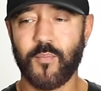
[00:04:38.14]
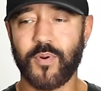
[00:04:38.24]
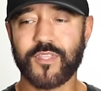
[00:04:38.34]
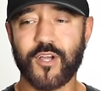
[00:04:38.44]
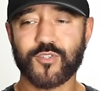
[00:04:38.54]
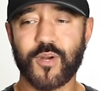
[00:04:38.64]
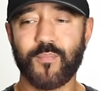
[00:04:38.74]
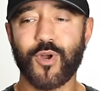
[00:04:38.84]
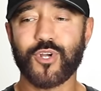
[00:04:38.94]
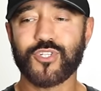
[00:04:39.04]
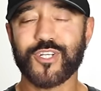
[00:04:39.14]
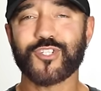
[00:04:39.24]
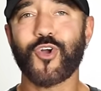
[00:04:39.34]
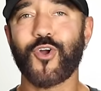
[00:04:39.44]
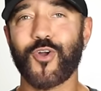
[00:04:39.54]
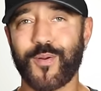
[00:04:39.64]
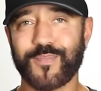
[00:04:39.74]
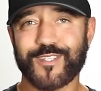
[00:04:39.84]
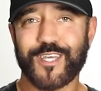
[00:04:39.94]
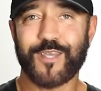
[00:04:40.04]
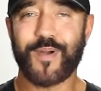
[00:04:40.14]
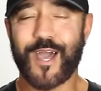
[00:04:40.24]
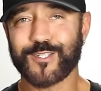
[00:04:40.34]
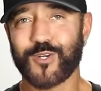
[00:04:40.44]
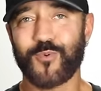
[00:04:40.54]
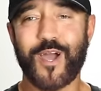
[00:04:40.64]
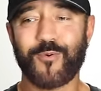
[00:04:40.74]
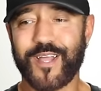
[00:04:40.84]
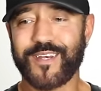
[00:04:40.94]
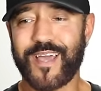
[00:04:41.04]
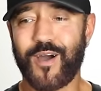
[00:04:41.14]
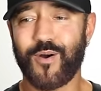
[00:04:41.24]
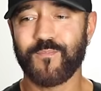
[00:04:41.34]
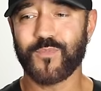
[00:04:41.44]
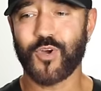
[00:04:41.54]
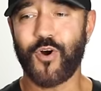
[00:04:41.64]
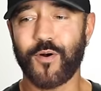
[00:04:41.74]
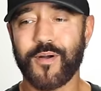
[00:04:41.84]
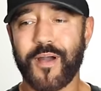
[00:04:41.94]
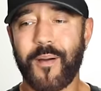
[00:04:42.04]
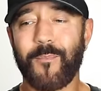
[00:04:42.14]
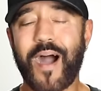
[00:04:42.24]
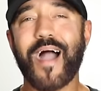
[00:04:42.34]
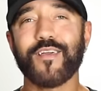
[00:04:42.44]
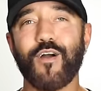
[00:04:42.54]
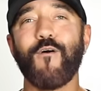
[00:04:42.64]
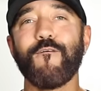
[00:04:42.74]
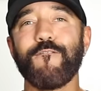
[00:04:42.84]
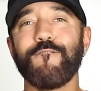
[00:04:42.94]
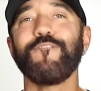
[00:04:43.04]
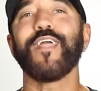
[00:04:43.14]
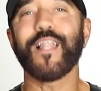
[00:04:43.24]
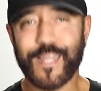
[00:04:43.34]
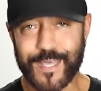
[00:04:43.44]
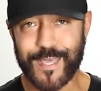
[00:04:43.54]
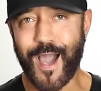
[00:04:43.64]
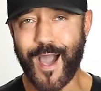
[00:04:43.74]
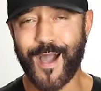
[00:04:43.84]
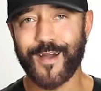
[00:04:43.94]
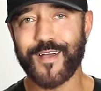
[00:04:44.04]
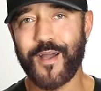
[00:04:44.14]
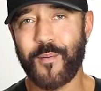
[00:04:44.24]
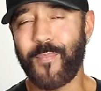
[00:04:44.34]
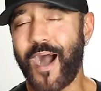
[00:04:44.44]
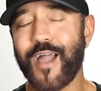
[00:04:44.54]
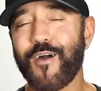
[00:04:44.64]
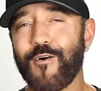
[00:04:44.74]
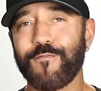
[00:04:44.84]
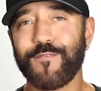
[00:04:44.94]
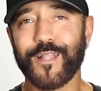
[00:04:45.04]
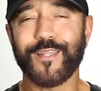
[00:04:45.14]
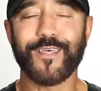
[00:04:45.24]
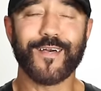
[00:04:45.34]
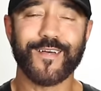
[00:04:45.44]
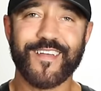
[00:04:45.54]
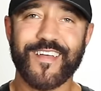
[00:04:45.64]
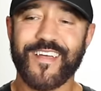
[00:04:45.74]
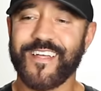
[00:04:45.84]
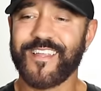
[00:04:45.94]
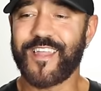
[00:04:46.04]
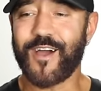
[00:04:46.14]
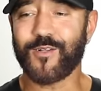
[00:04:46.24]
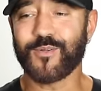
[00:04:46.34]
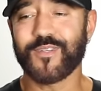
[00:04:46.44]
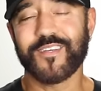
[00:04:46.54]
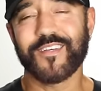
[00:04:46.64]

But there's an emerging term that's getting passed around right now called biophilia. Biophilia. Now,